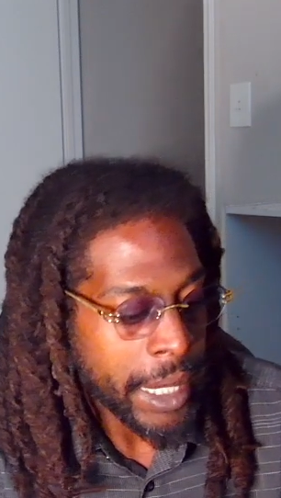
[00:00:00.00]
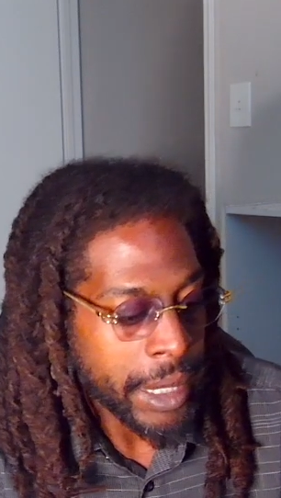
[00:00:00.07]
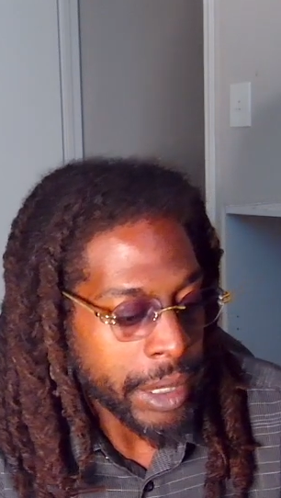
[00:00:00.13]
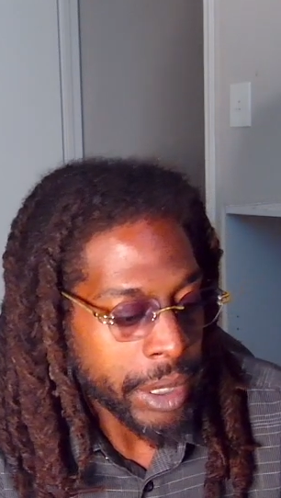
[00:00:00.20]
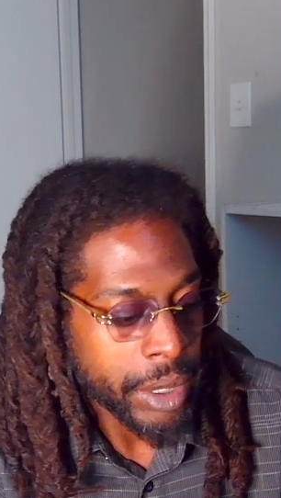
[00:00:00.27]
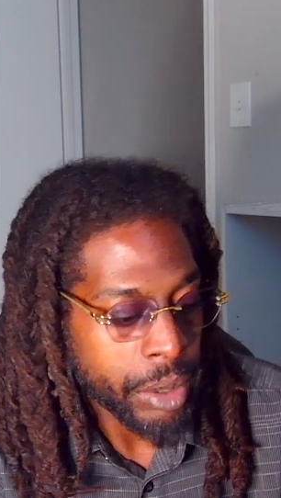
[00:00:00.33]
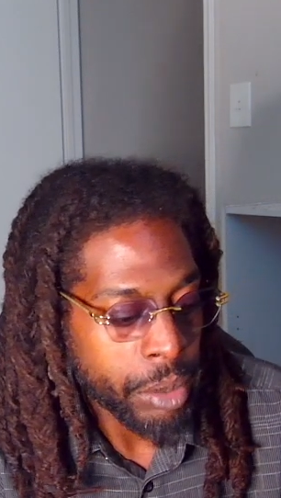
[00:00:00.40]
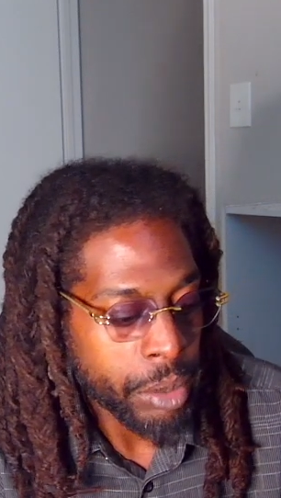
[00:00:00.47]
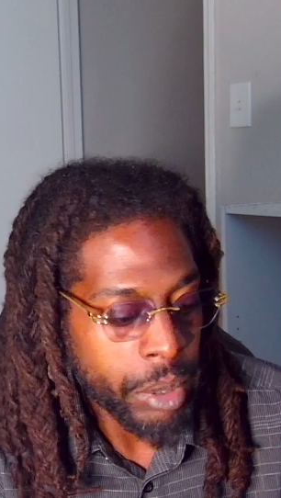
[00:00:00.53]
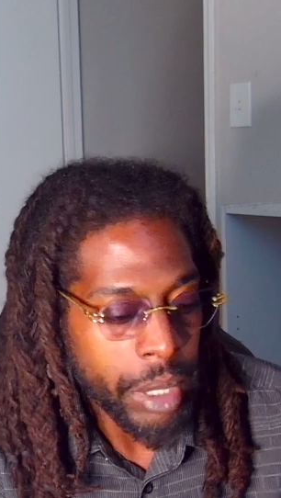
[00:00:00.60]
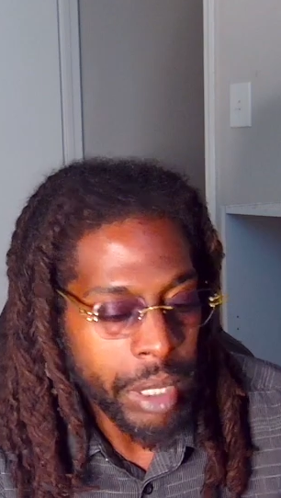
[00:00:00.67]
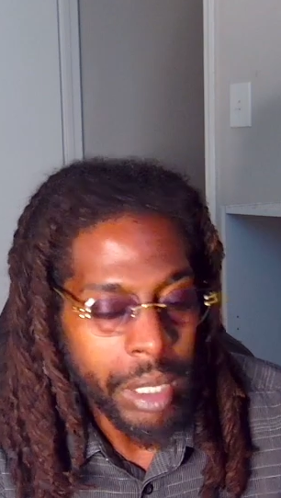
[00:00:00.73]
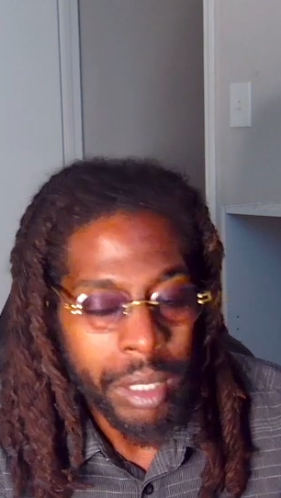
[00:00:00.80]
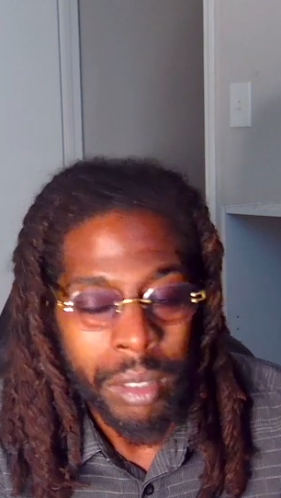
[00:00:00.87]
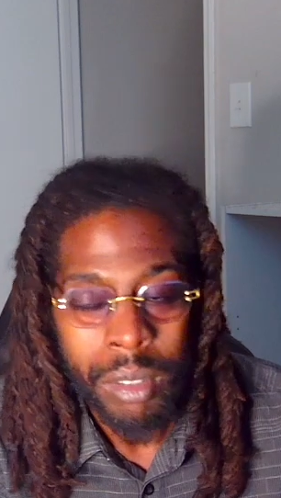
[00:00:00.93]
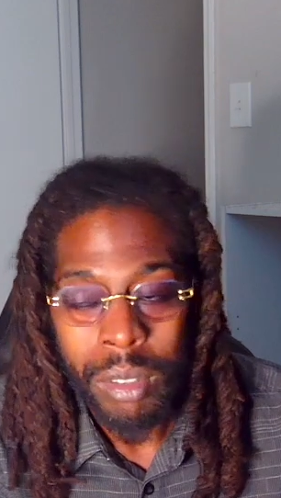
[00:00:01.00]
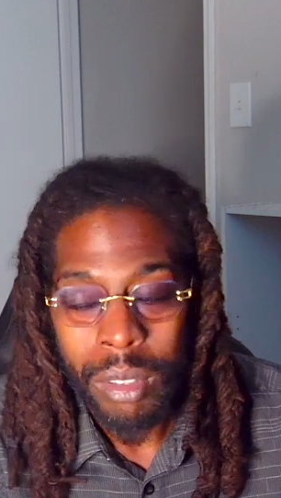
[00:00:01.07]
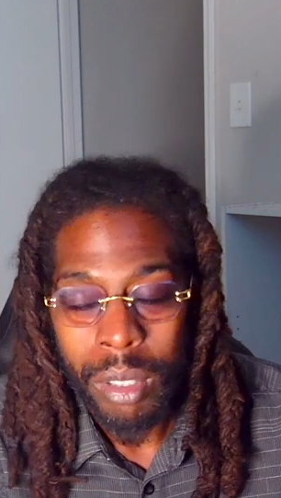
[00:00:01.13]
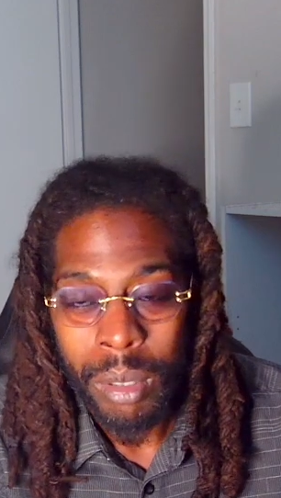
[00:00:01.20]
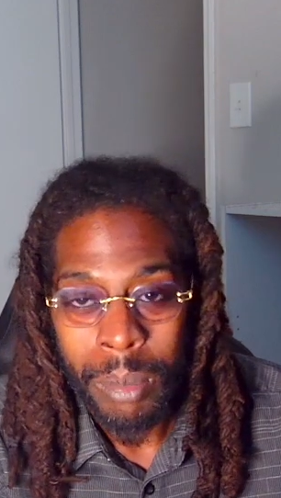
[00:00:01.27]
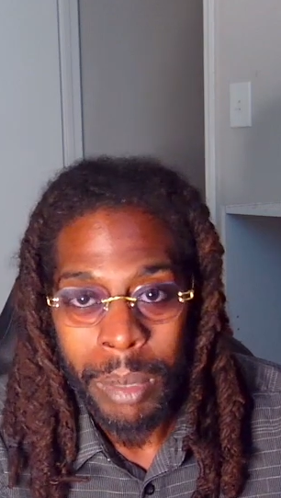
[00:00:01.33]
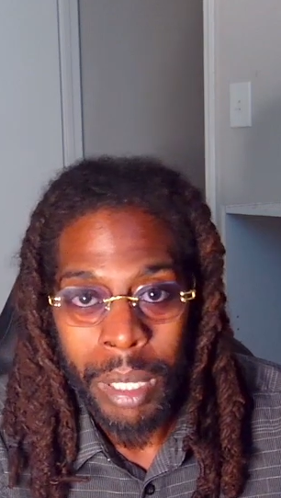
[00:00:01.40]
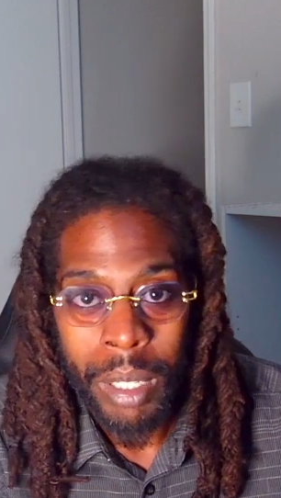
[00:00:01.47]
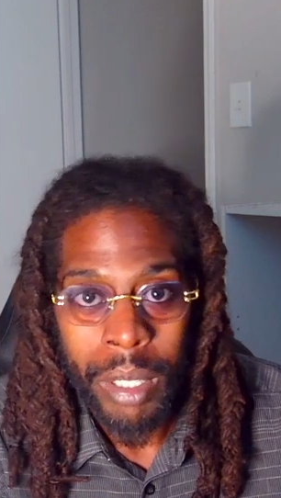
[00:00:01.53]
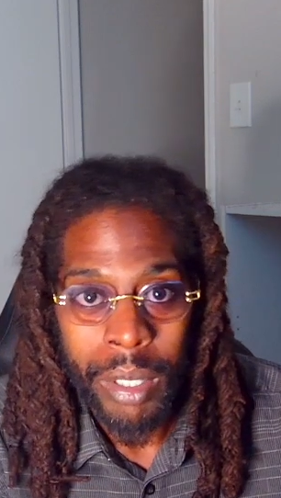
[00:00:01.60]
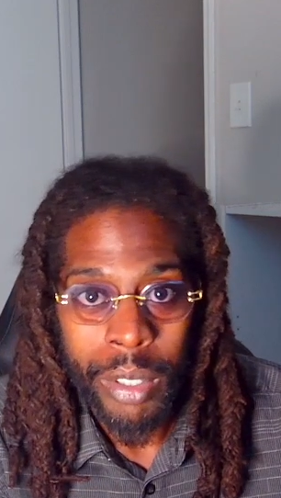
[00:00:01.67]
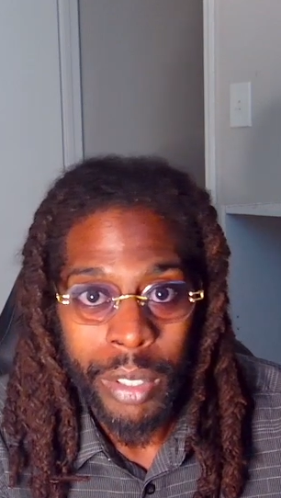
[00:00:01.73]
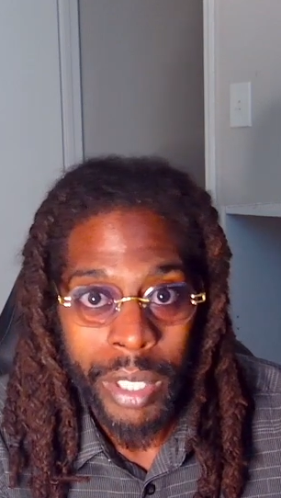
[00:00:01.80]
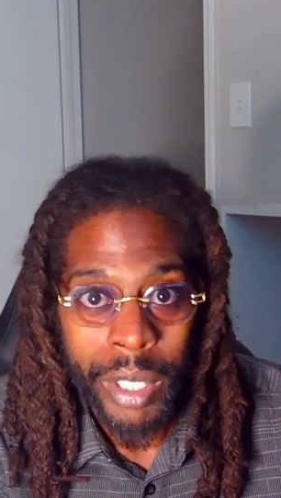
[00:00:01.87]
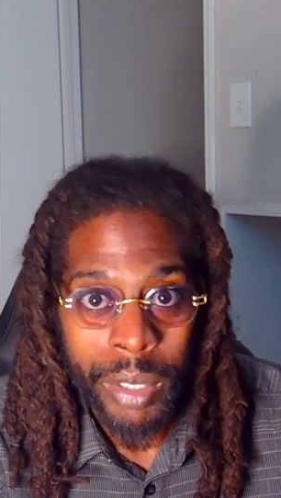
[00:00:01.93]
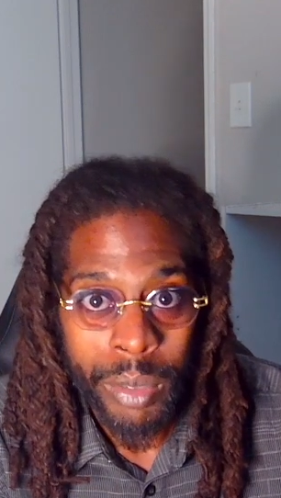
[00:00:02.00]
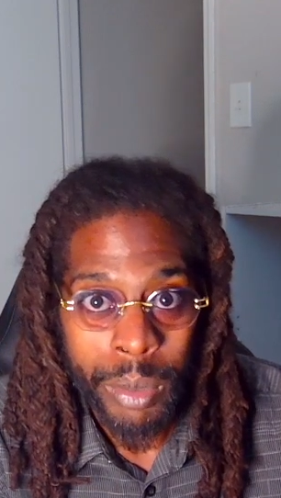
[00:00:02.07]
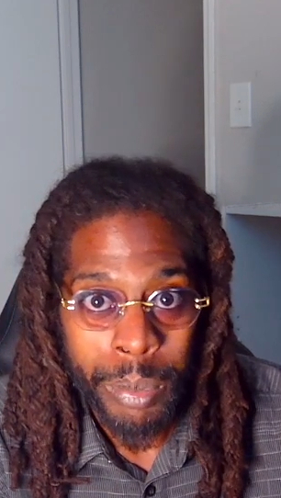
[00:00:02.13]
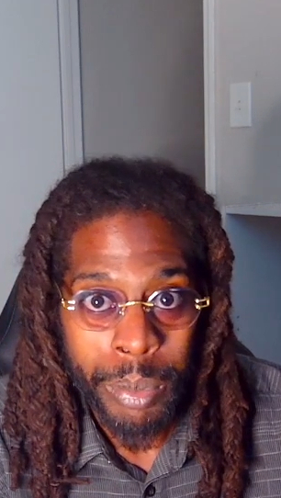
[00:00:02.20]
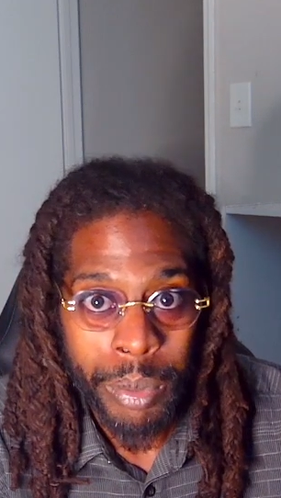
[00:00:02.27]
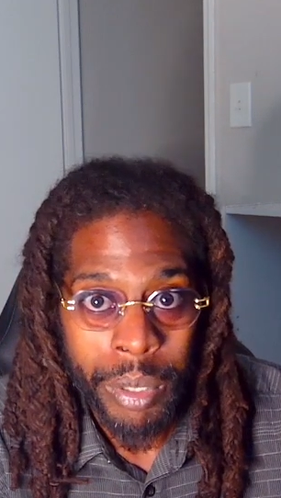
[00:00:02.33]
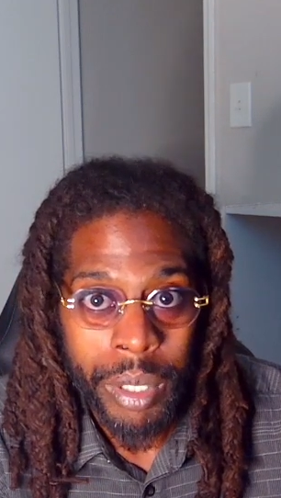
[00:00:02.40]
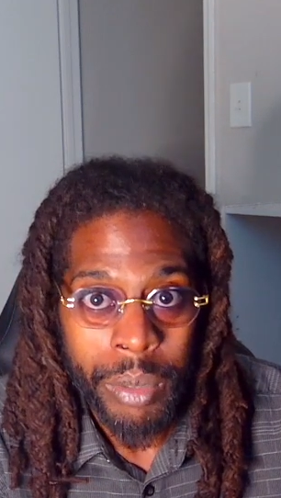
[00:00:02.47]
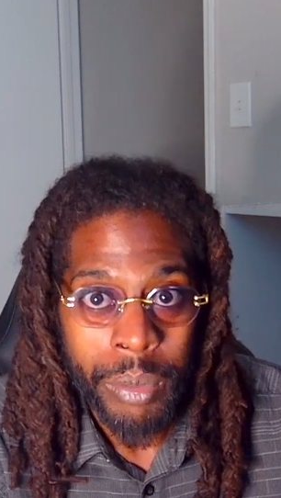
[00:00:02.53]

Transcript: this student loan on my credit report,